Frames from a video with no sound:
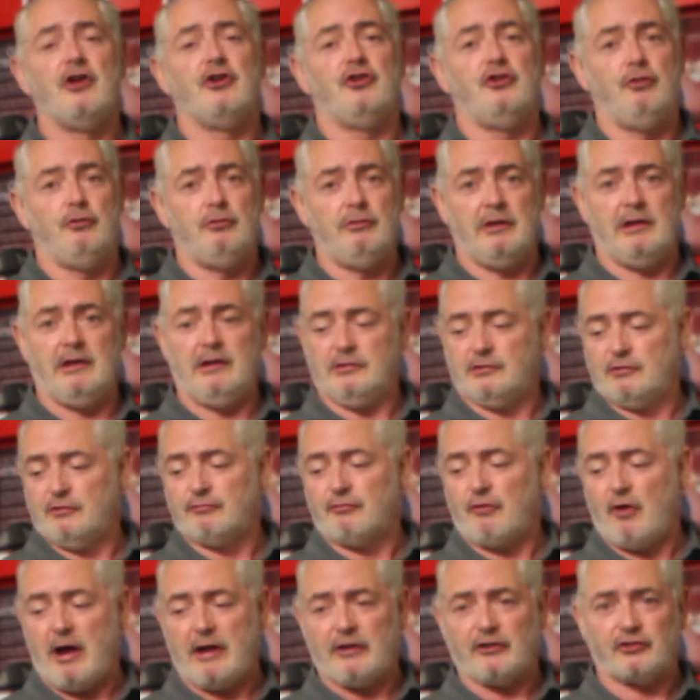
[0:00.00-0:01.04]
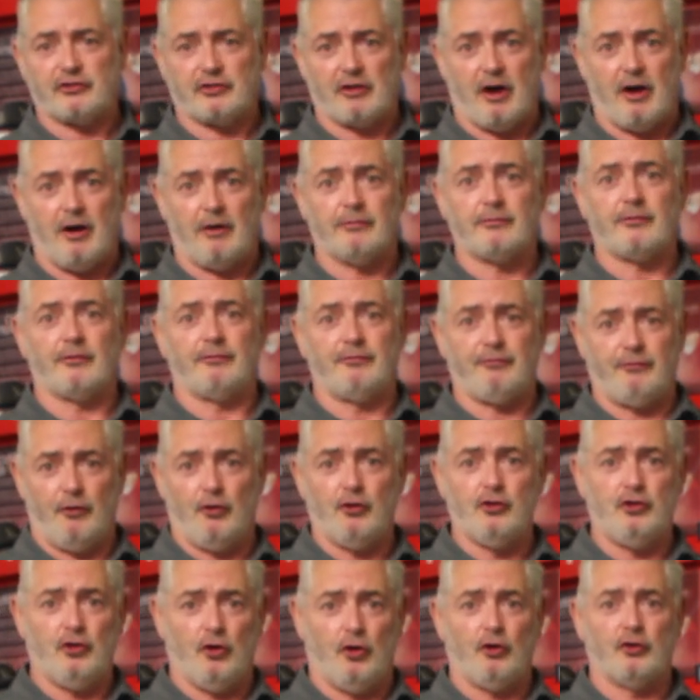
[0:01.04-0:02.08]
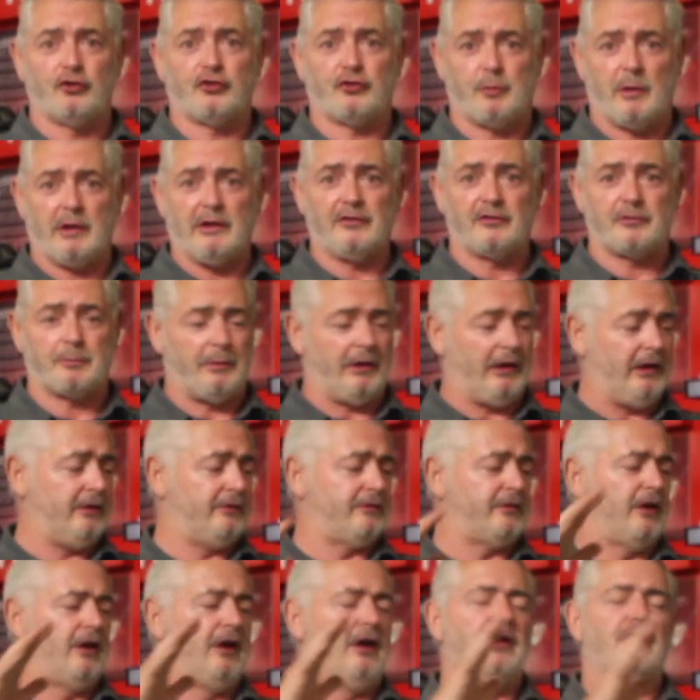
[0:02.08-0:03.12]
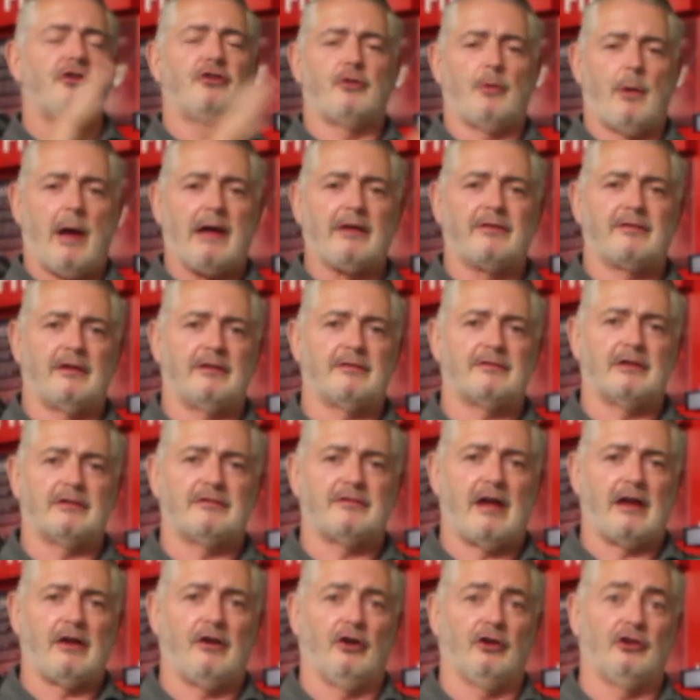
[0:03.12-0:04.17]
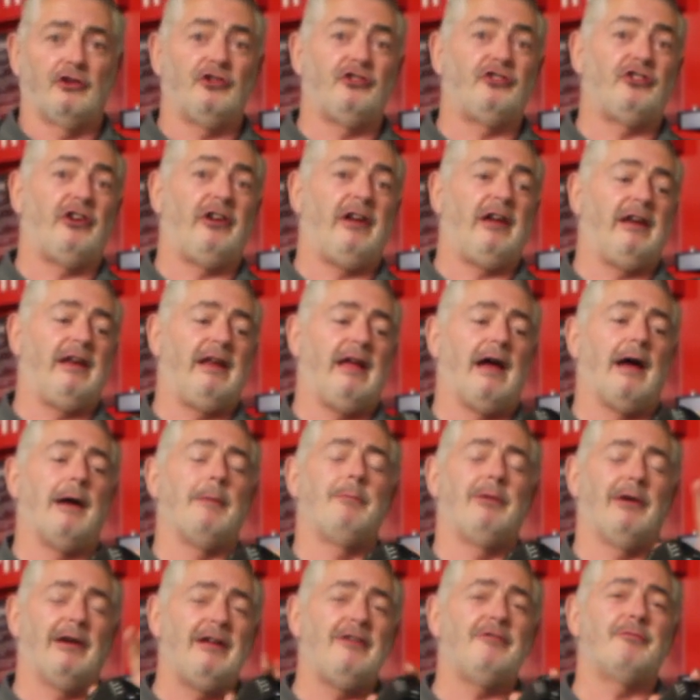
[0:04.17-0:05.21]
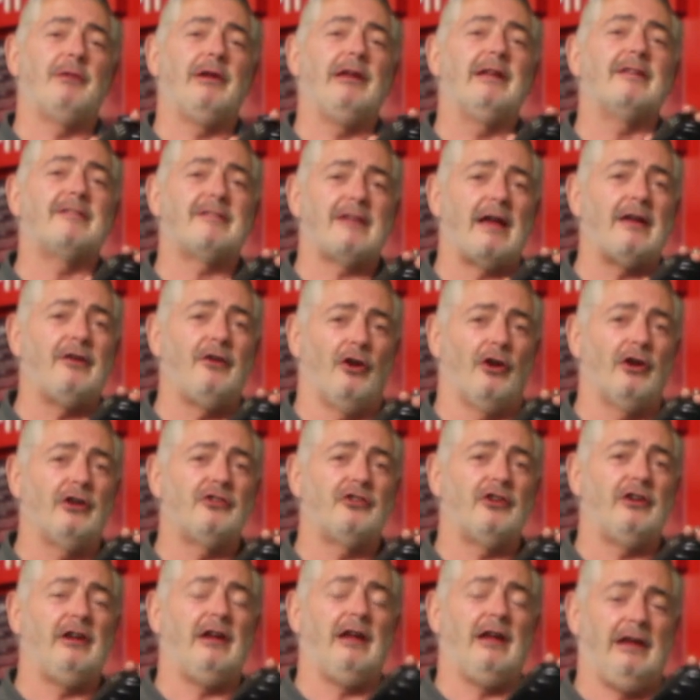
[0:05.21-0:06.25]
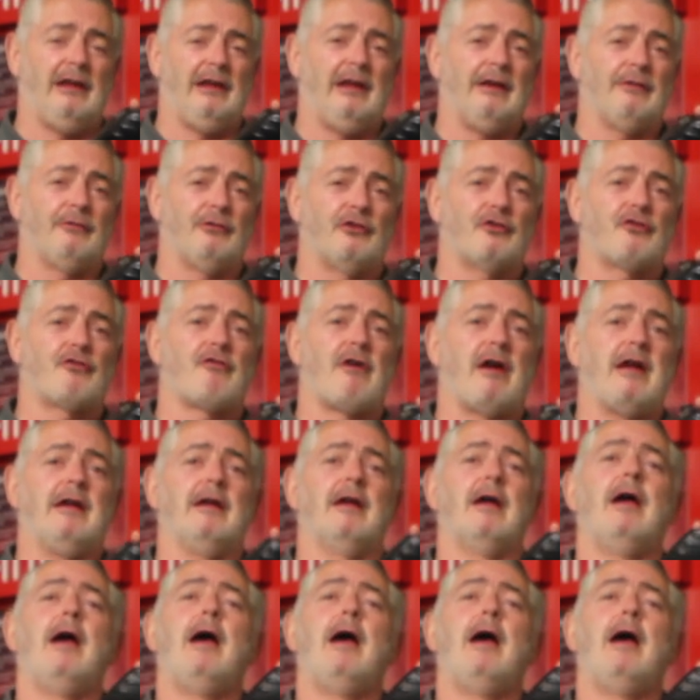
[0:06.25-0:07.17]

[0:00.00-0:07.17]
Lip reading: You need the right shaft for your swing speed to access the technology in here. And believe me, the technology in here is great,